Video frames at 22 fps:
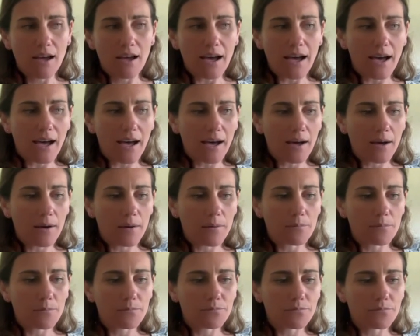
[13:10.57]

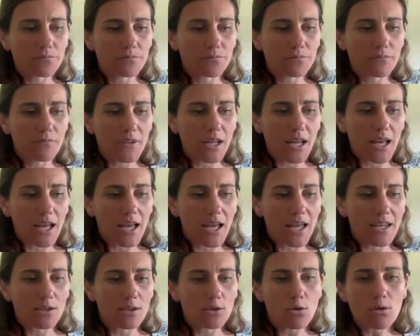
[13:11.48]
And
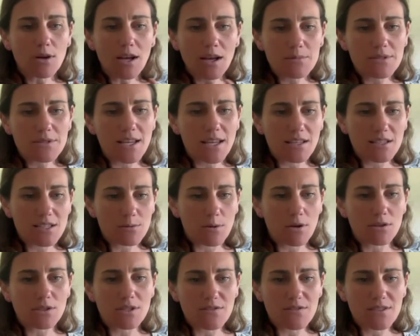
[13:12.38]
it all comes down as
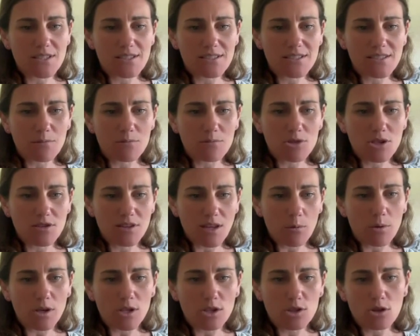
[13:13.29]
well to this assumption that
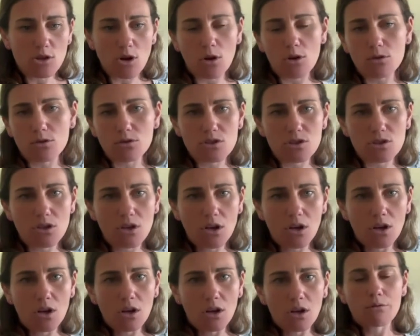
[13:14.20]
we don't
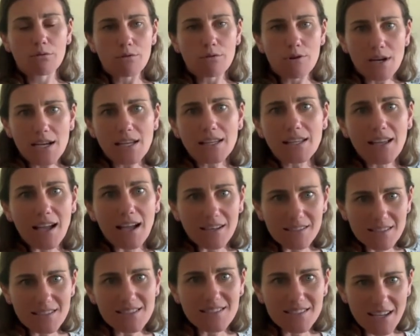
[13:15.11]
really
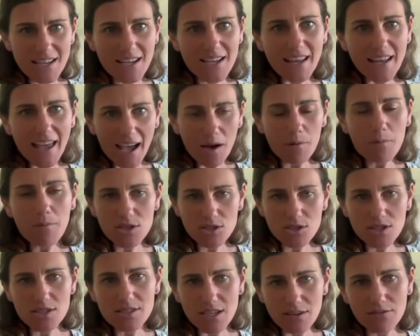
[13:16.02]
understand how much
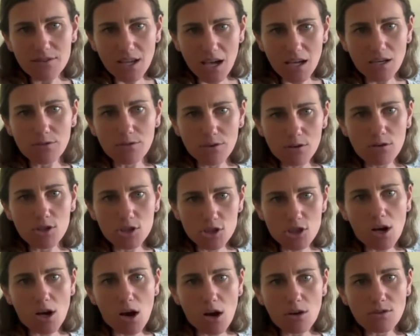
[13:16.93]
the deaf and hard of hearing
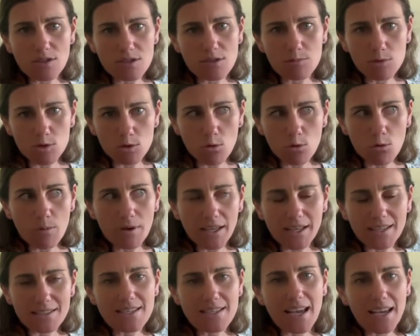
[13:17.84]
child is absorbing
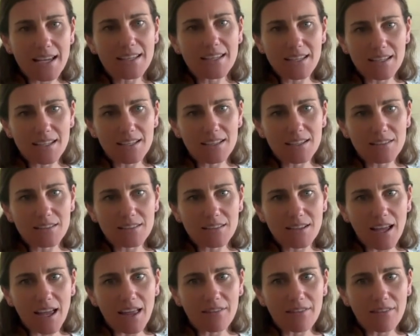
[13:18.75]
and taking in,
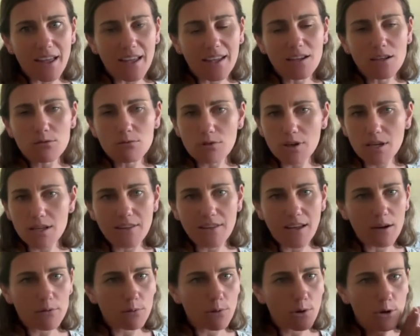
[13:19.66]
and they can read
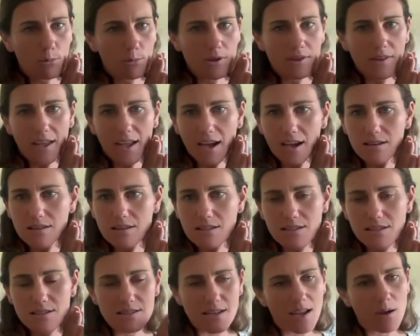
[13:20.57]
that room and they
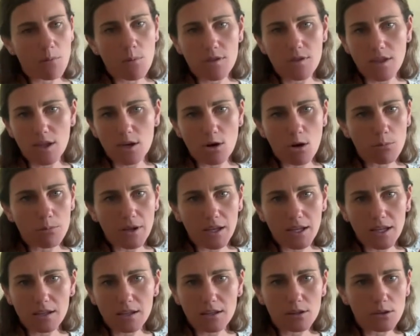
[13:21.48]
understand when they're not
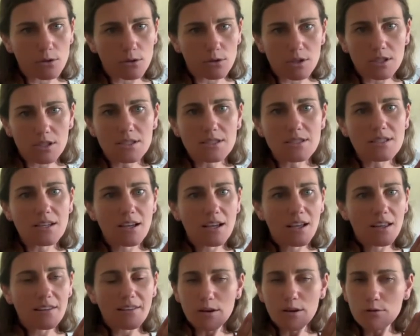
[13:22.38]
being included.
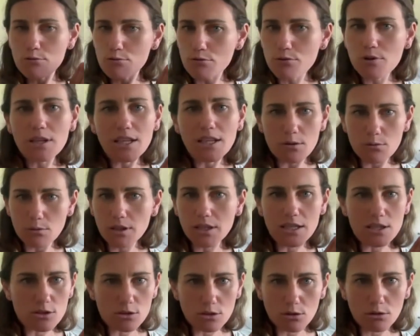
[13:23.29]
They
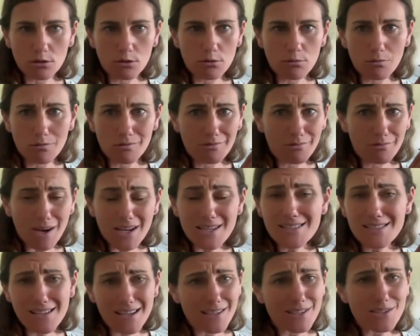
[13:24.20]
really do. My
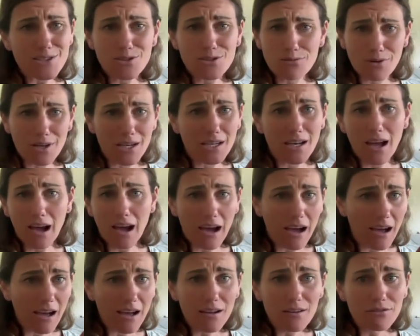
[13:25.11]
son is
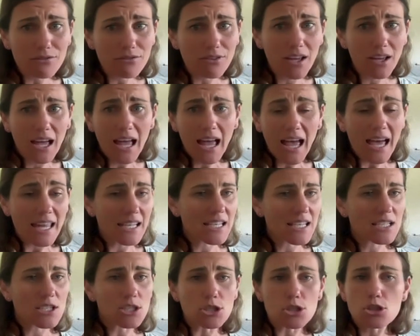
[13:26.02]
3.5 and
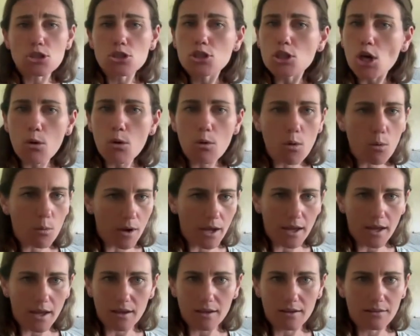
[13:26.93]
he is so
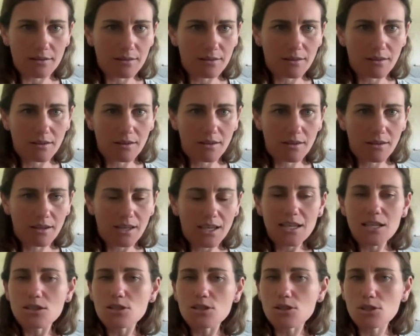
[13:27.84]
aware.
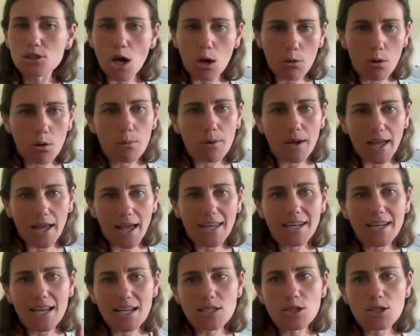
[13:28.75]
He is so aware,
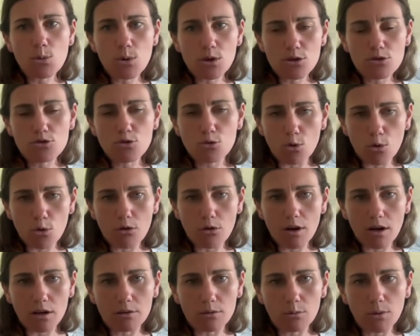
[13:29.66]
and he's a
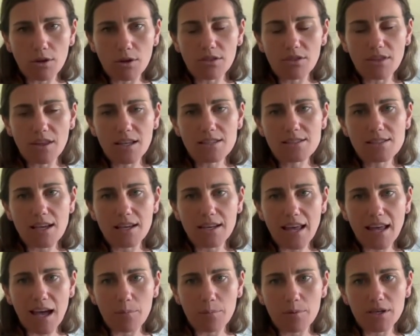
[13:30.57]
withdrawer. When things aren't
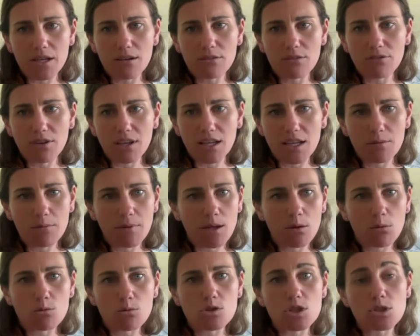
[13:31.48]
happening for him, he
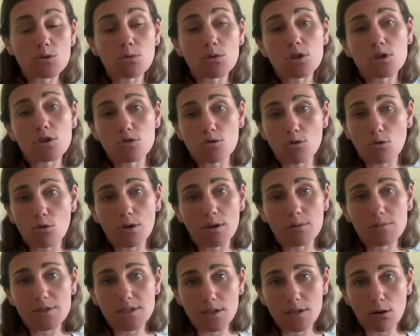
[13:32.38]
will just withdraw
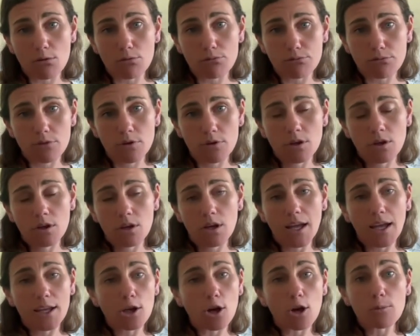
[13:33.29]
himself
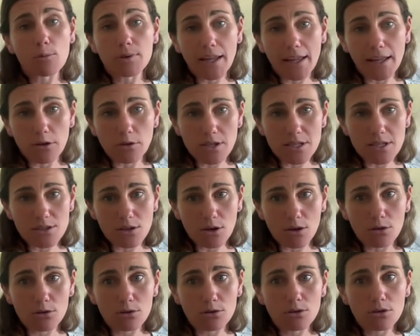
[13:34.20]
and go play on his
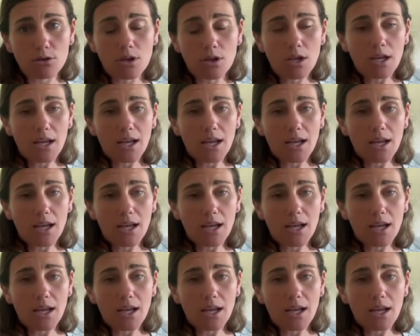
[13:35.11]
own.